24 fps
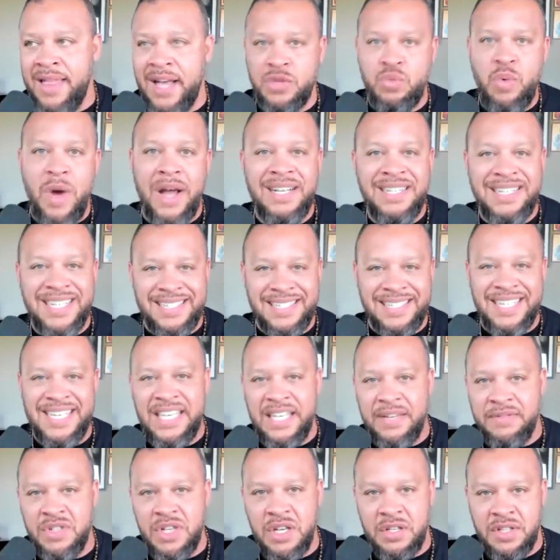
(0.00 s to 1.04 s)
That's why Disney
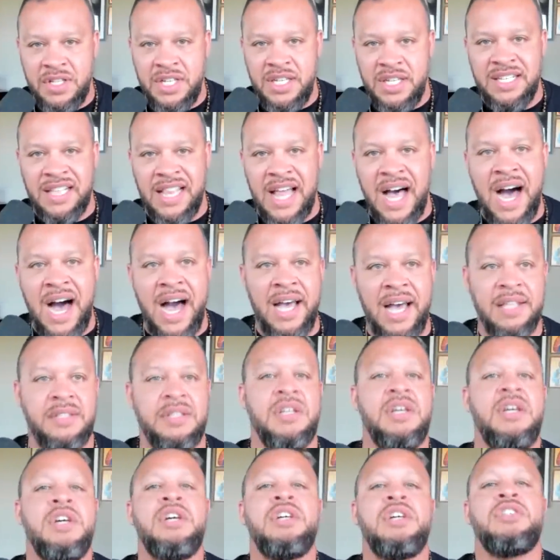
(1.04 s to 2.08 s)
gives us these lies
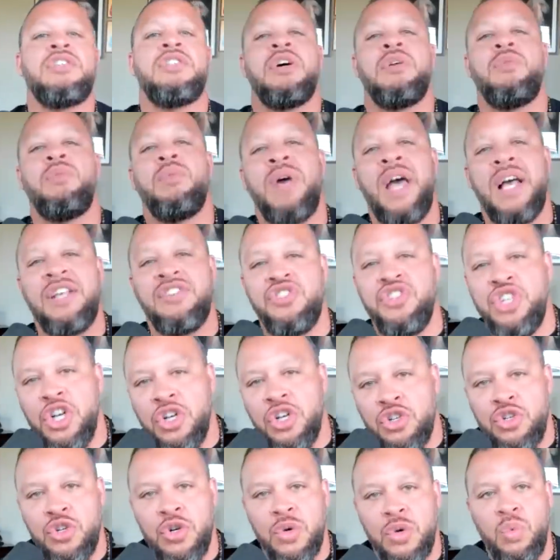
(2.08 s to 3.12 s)
so that as
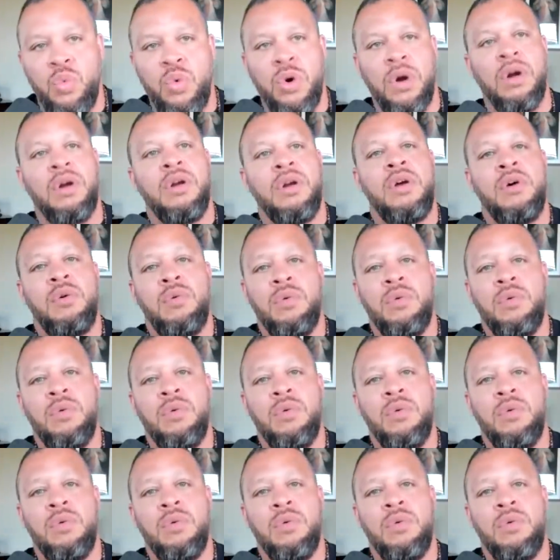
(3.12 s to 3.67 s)
children we're,